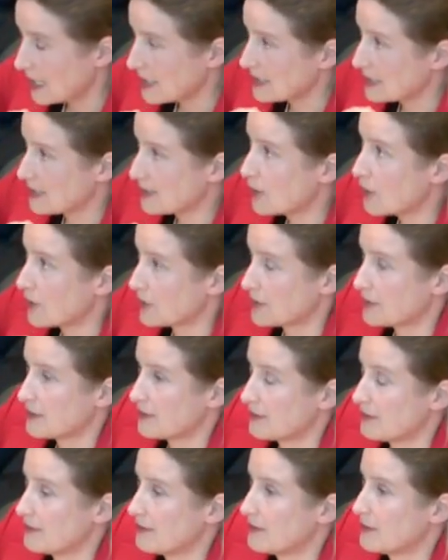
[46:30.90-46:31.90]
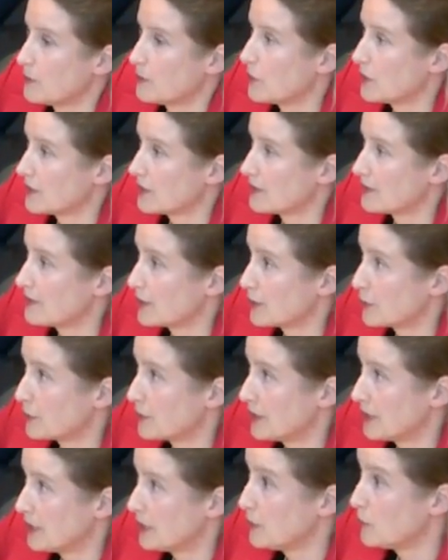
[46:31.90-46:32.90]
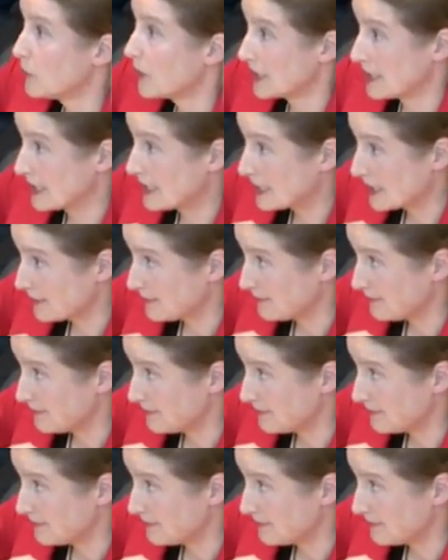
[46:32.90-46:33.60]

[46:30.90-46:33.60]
That is not what the treaty wants.